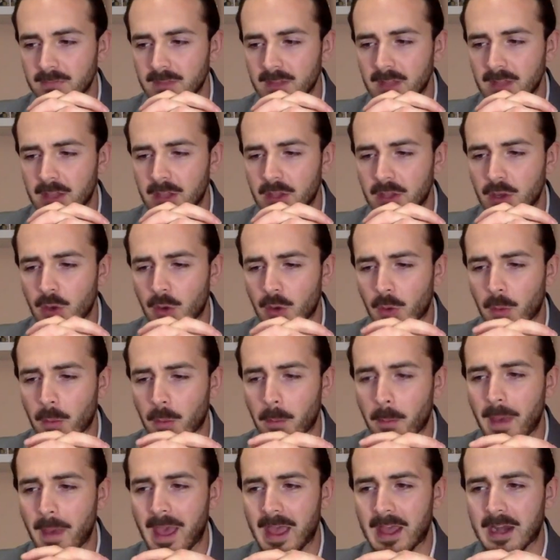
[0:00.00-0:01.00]

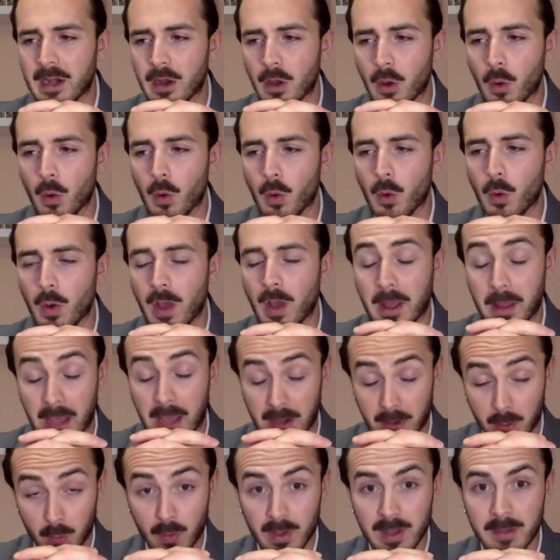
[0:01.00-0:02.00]
men who
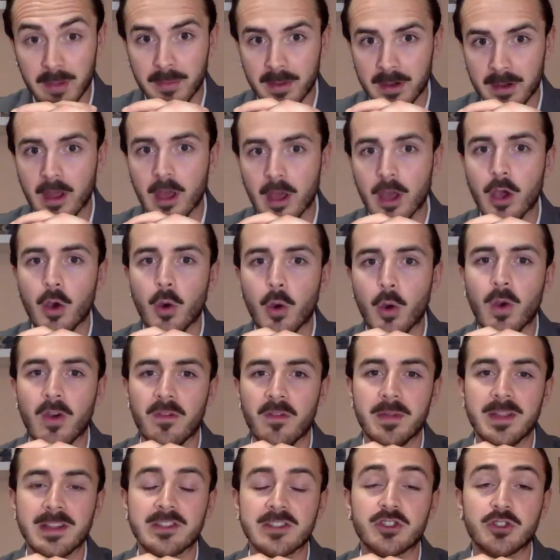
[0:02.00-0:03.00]
and women who have
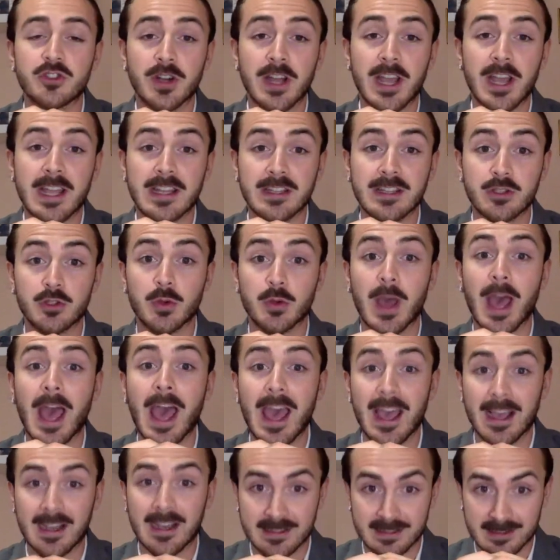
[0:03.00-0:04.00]
been trained to
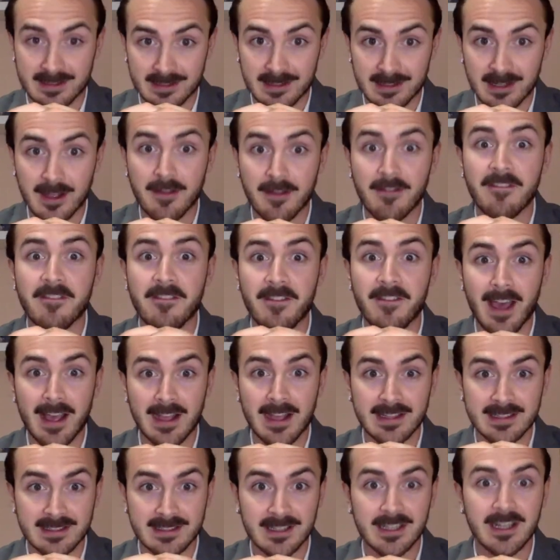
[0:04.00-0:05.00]
act
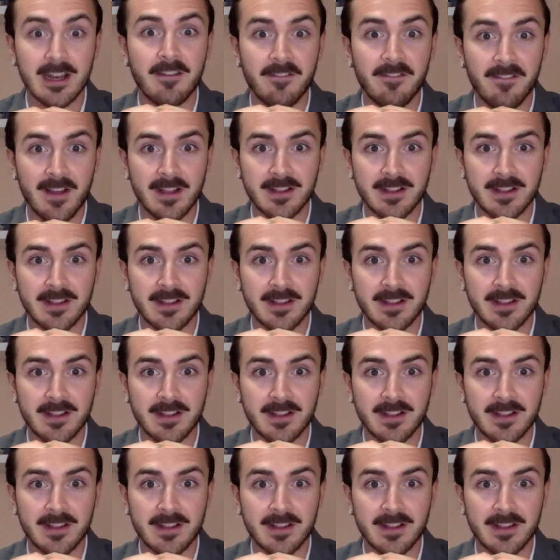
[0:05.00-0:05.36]
fast in a fast